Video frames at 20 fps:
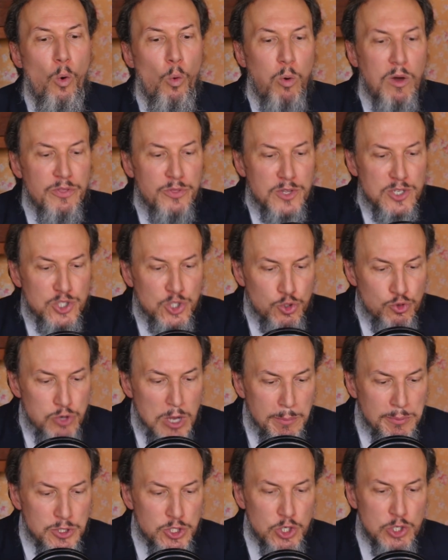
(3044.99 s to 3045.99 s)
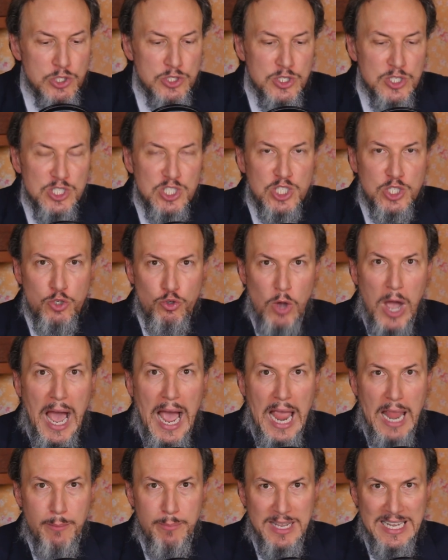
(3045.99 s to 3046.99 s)
what the scriptures
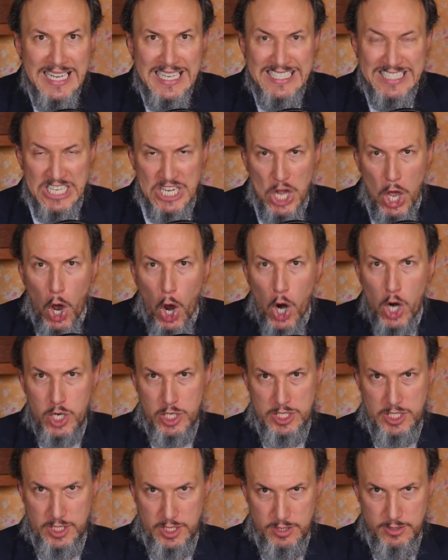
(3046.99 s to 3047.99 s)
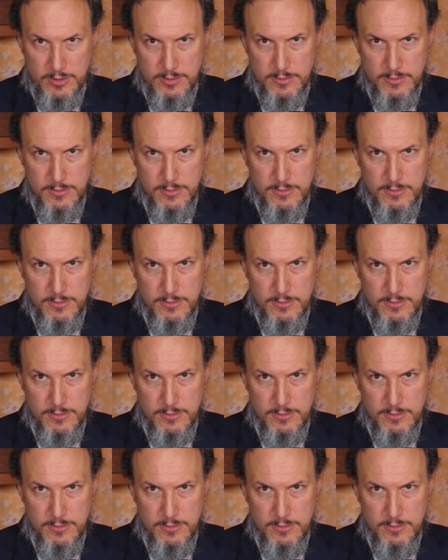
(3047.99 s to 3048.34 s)
describe is an ark.